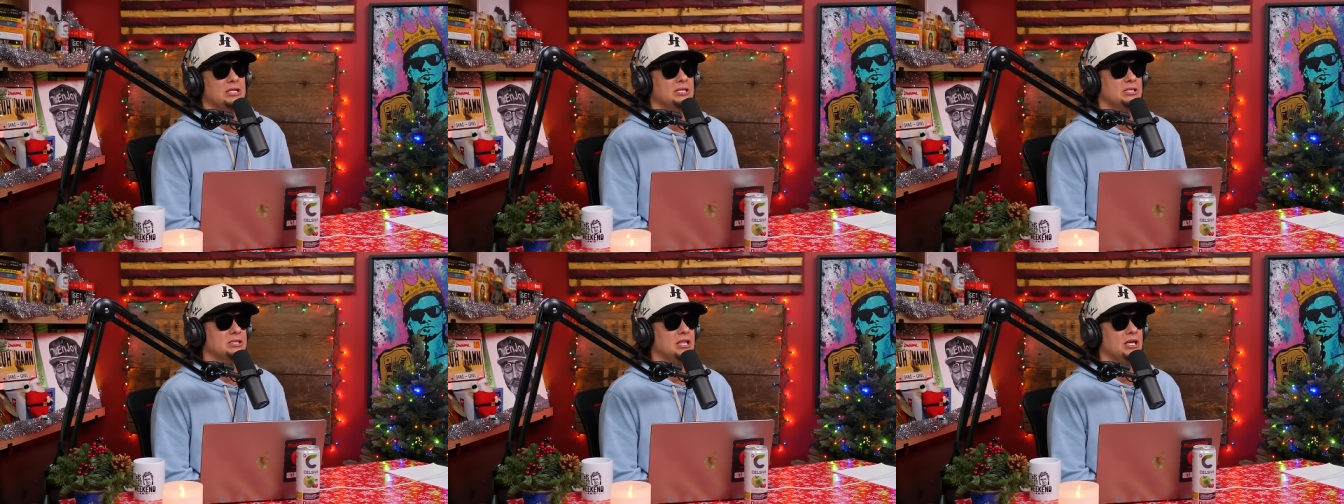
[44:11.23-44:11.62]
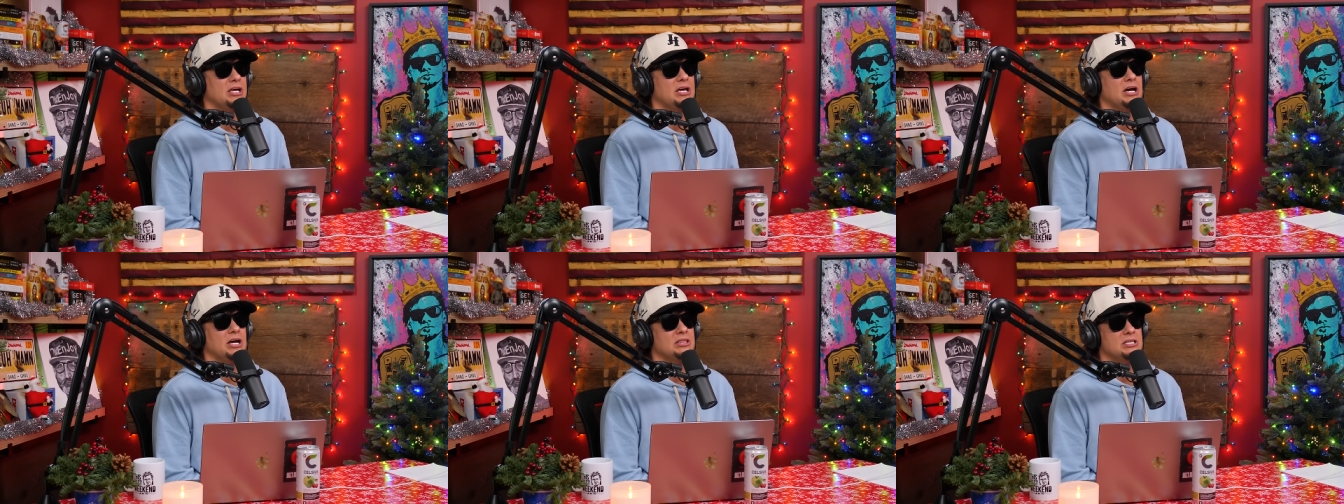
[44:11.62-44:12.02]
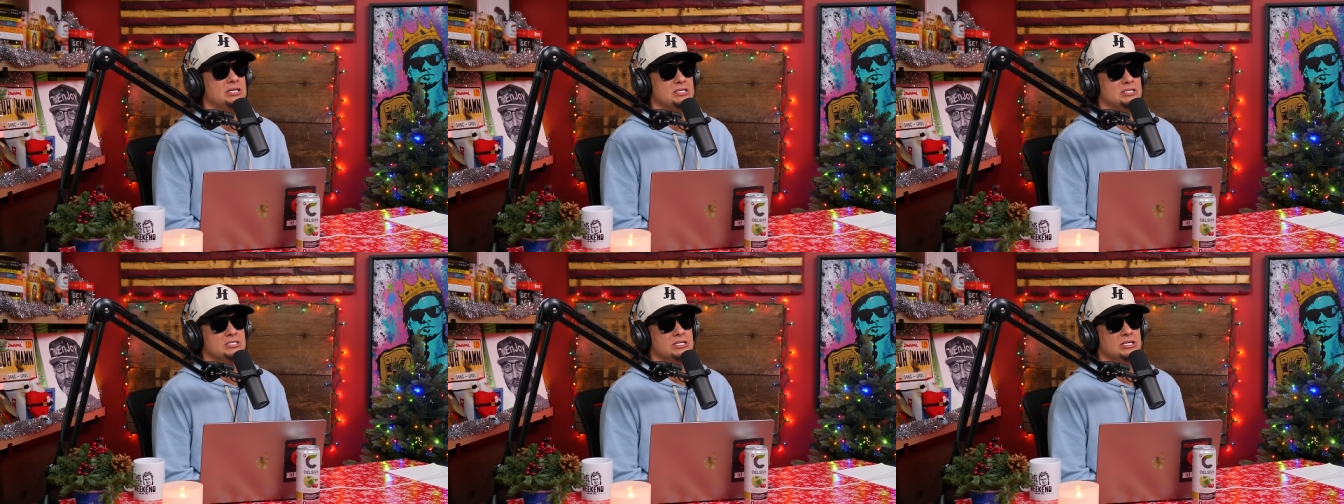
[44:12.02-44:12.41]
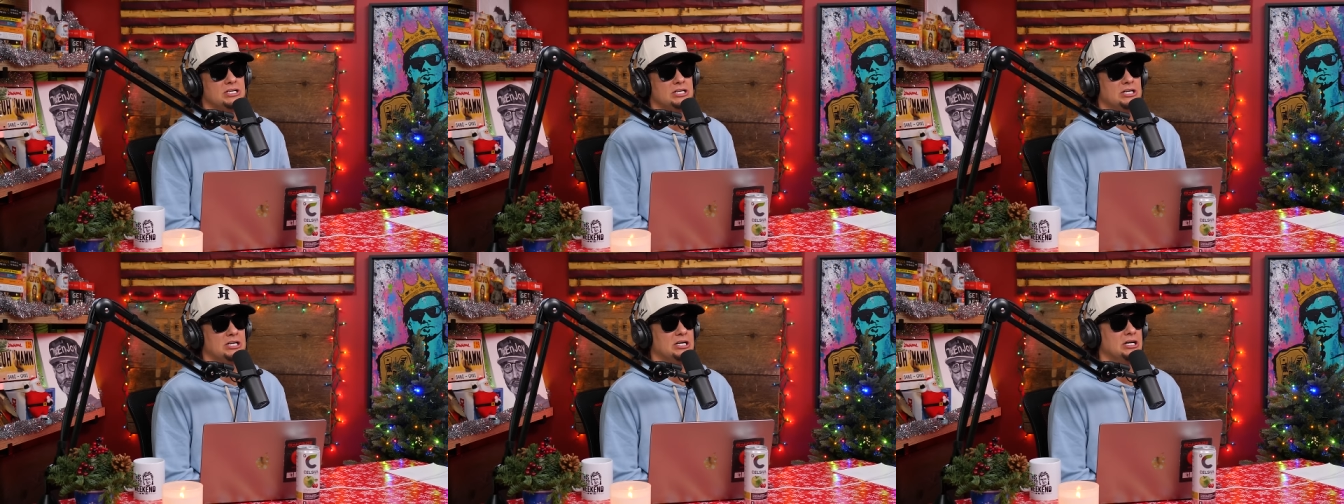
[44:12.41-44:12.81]
they got these,
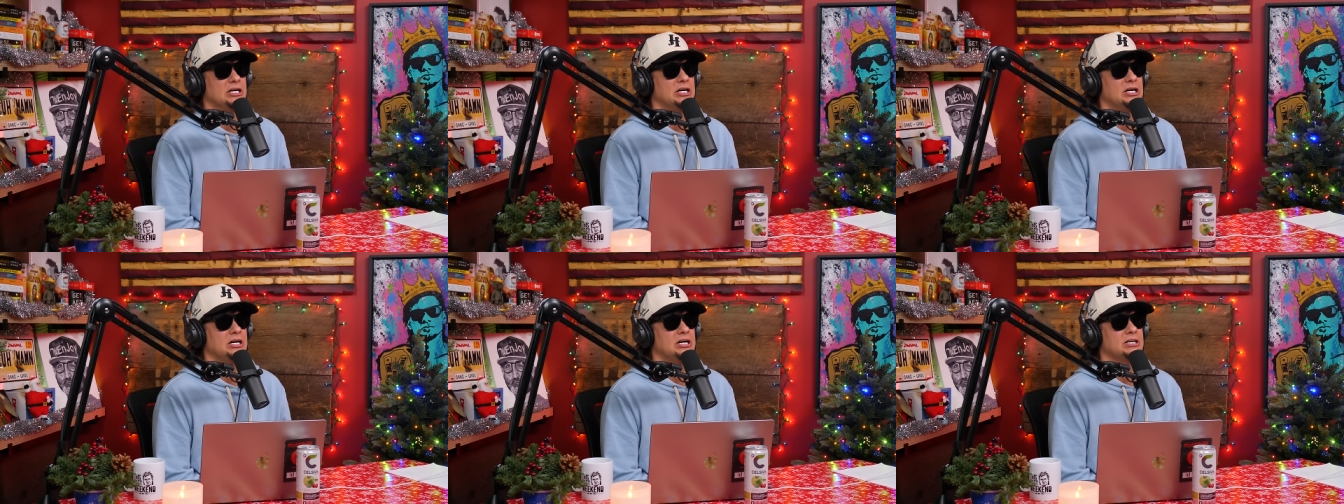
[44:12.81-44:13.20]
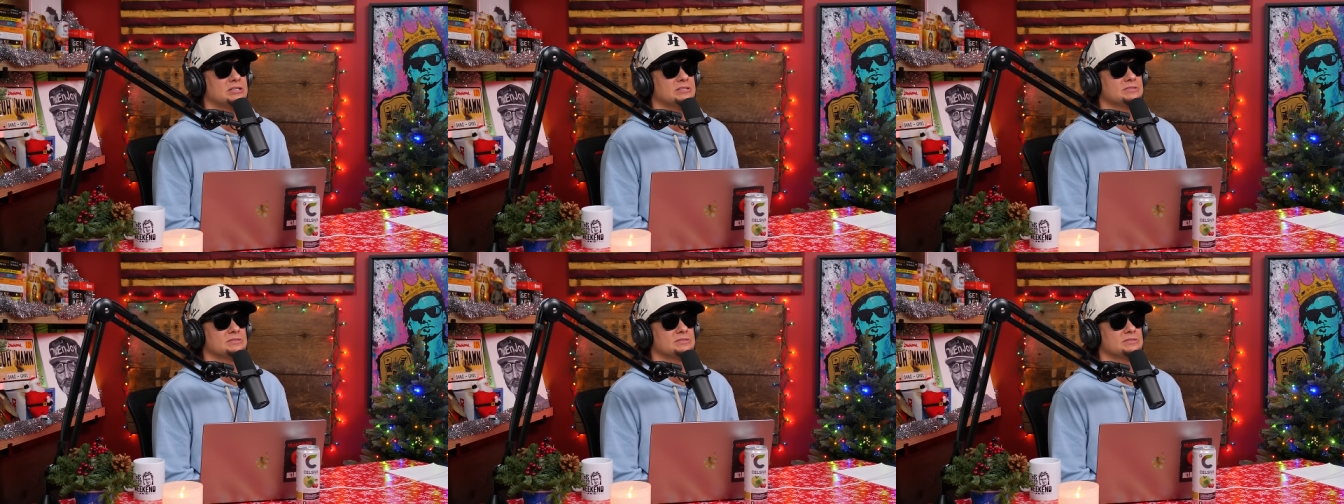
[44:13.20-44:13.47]
uh,